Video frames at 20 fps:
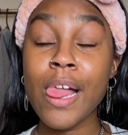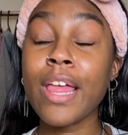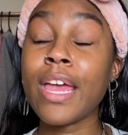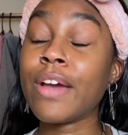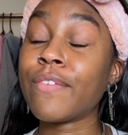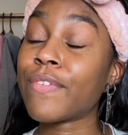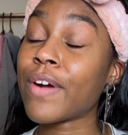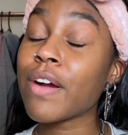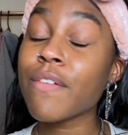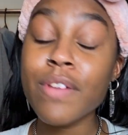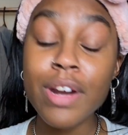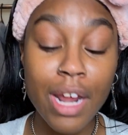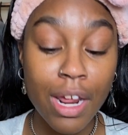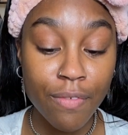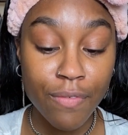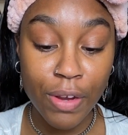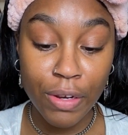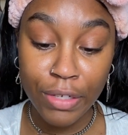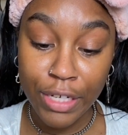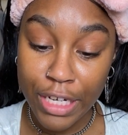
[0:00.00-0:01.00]
If I run out
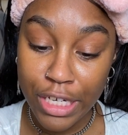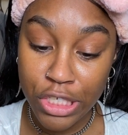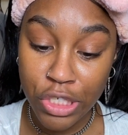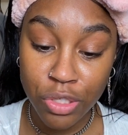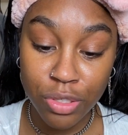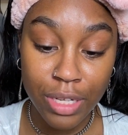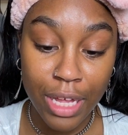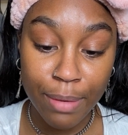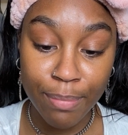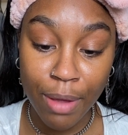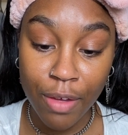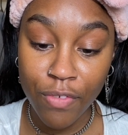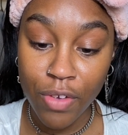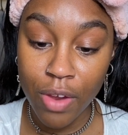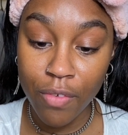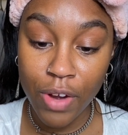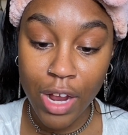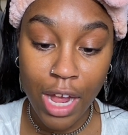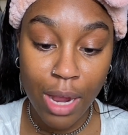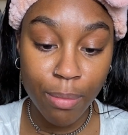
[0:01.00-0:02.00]
of foundation, like my
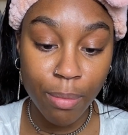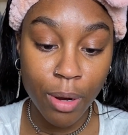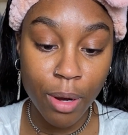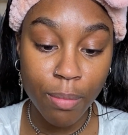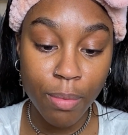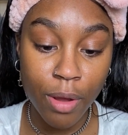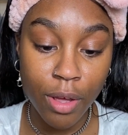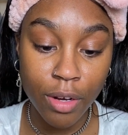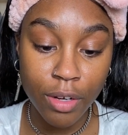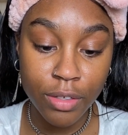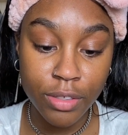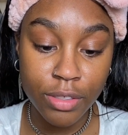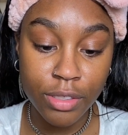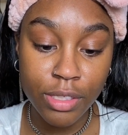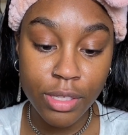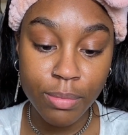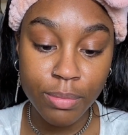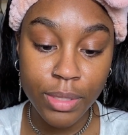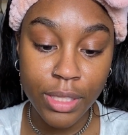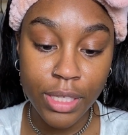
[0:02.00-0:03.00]
favorite eyebrow product or
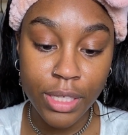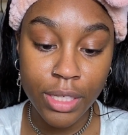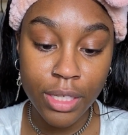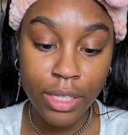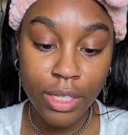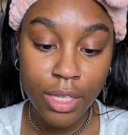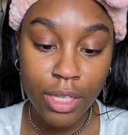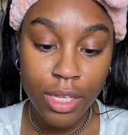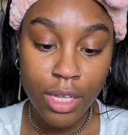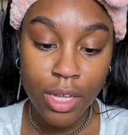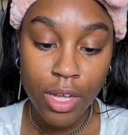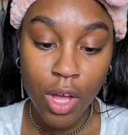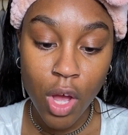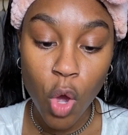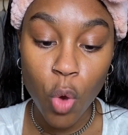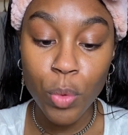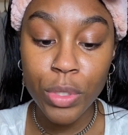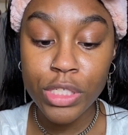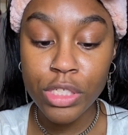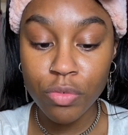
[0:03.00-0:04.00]
something,
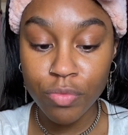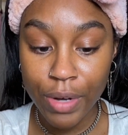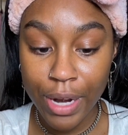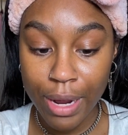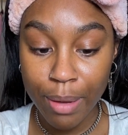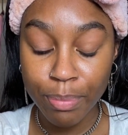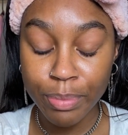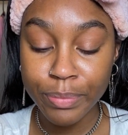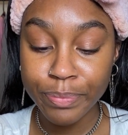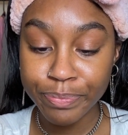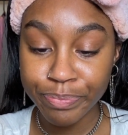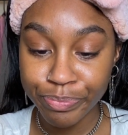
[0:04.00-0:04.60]
oh, it's a wrap.